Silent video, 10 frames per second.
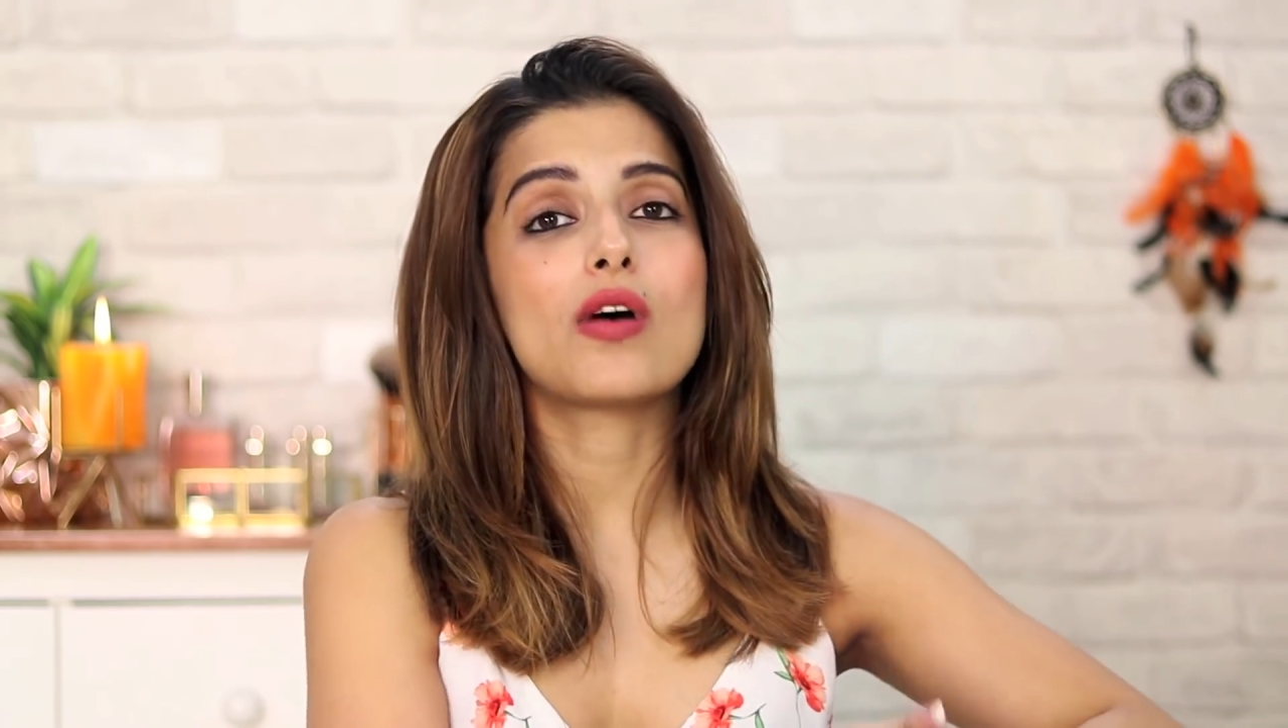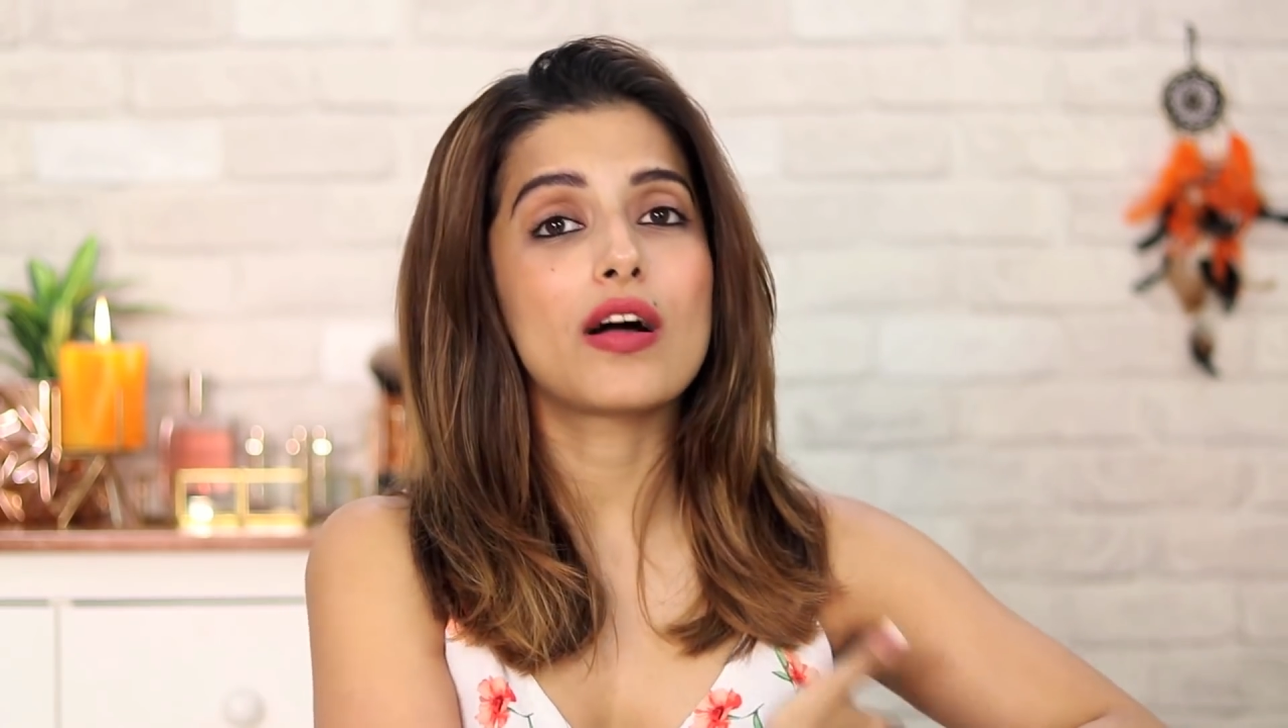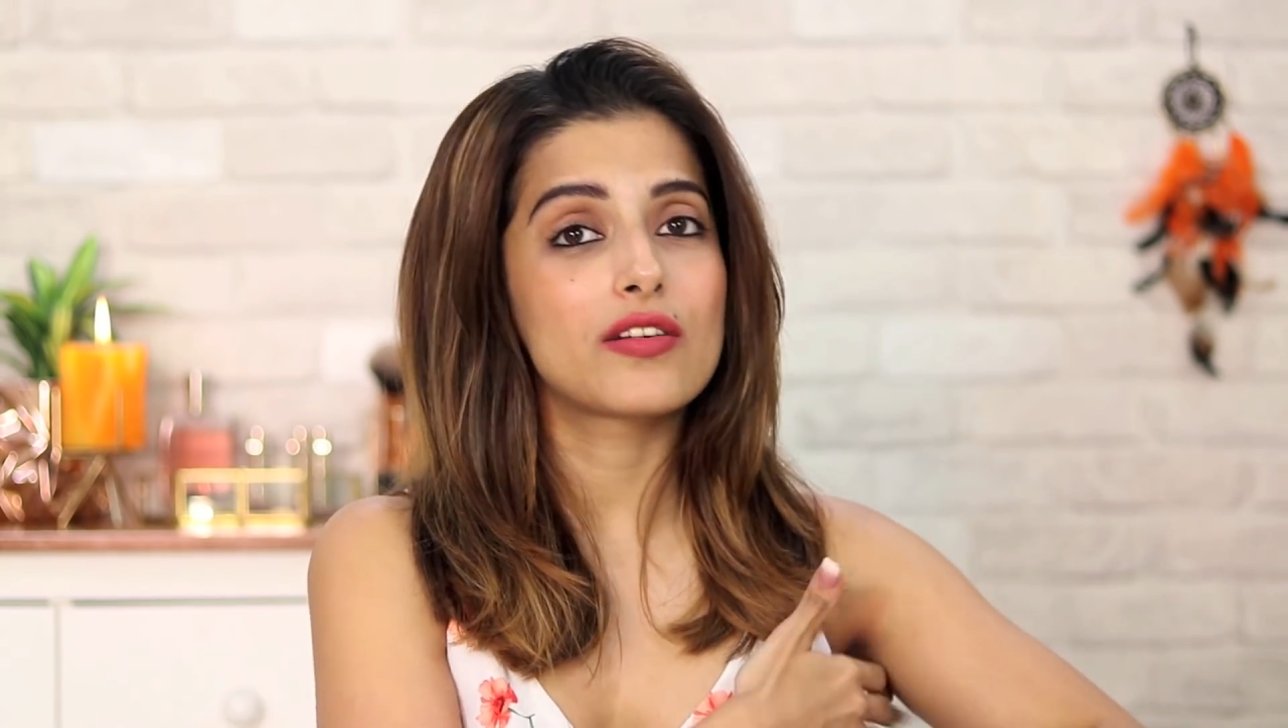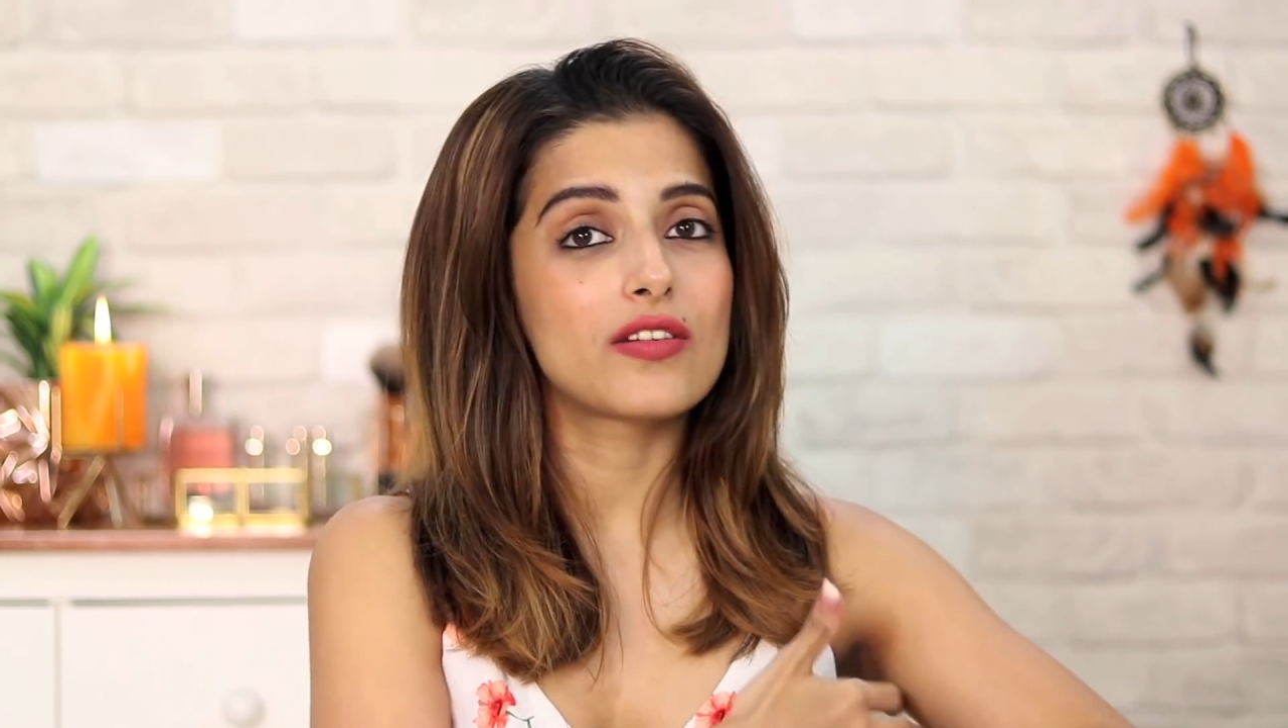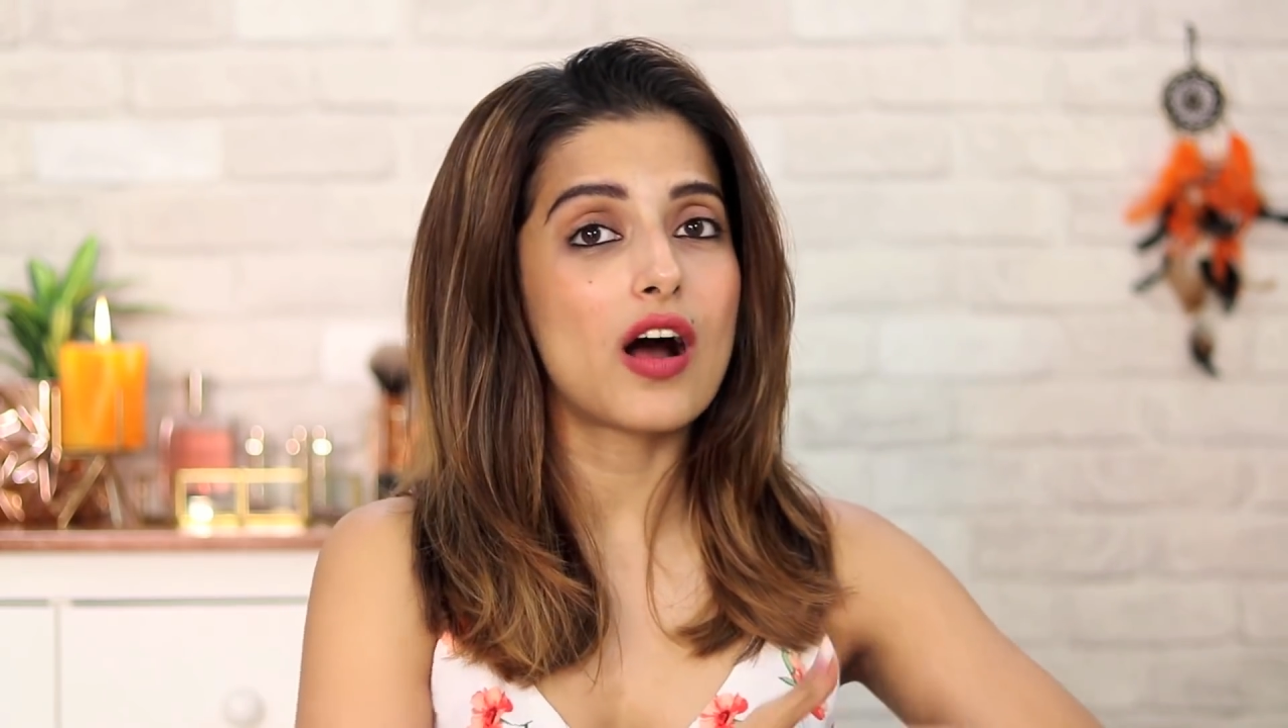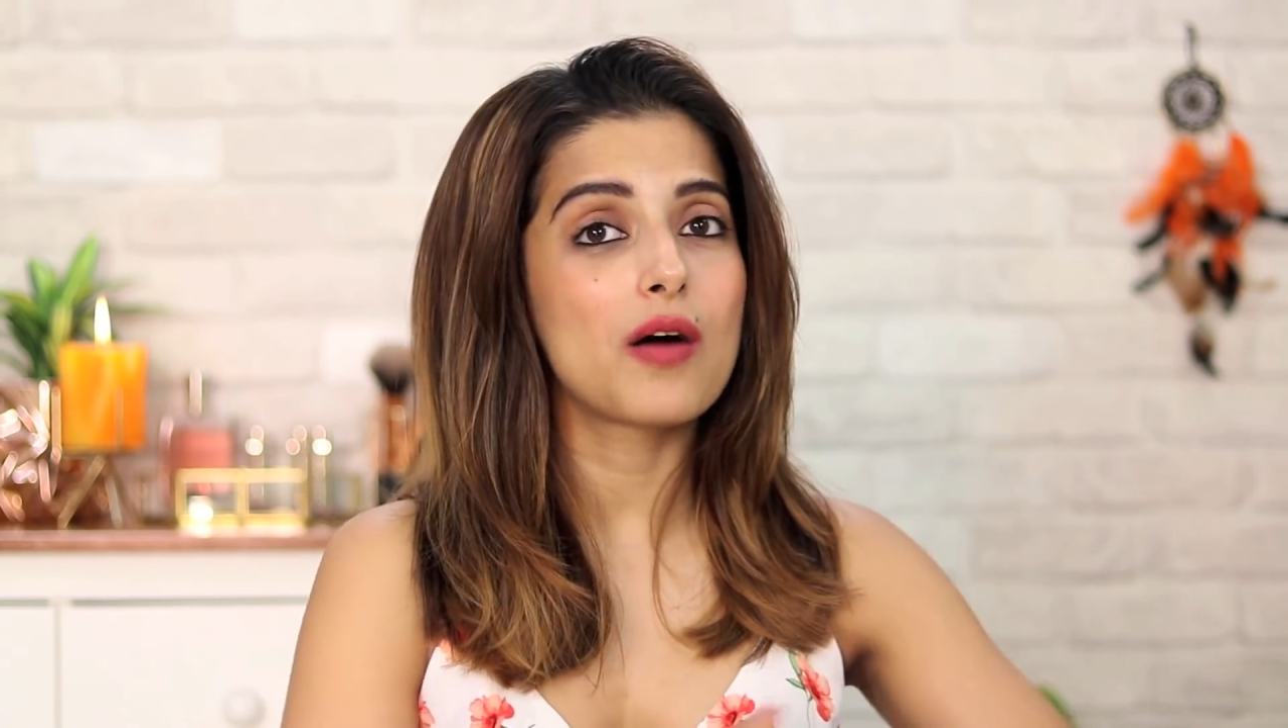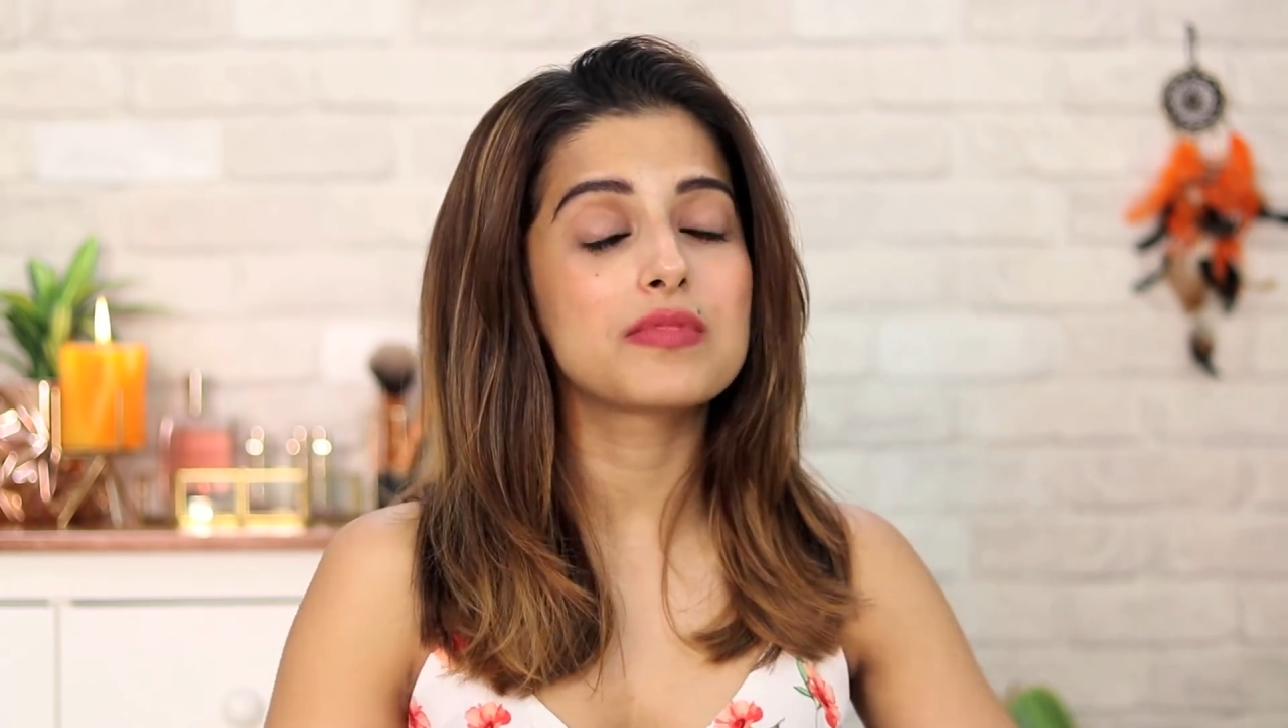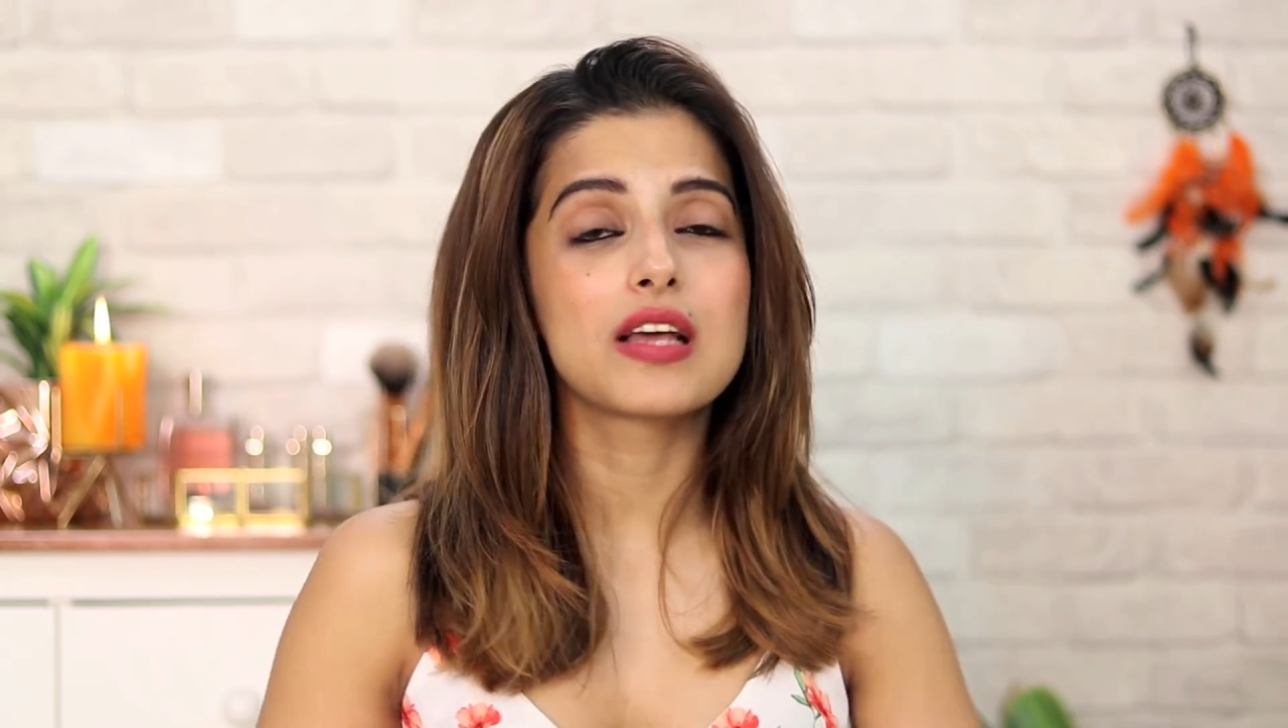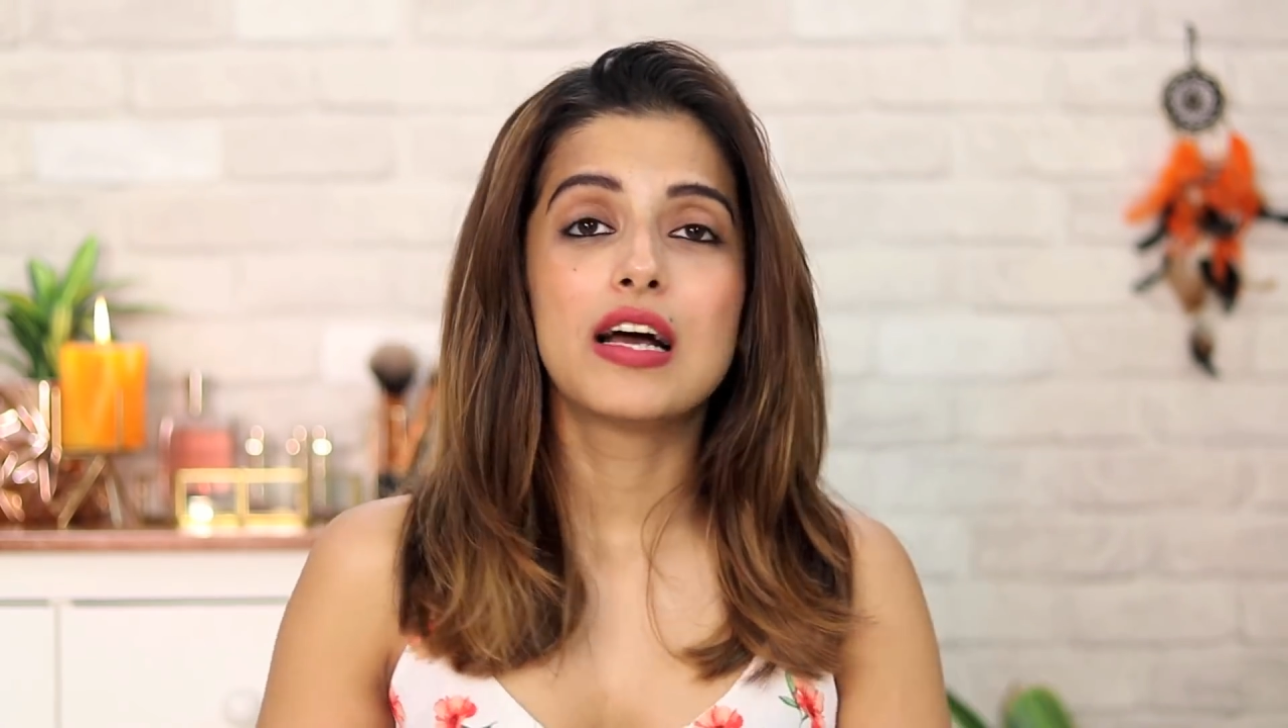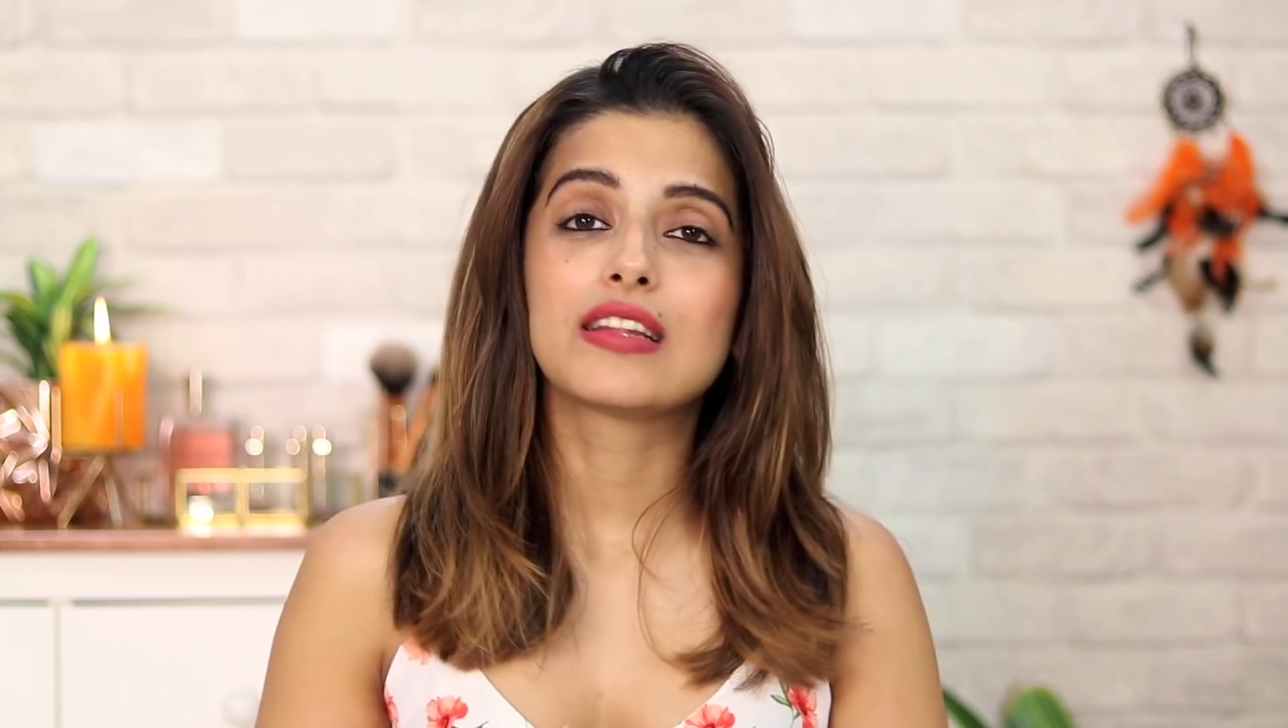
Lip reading: underarms.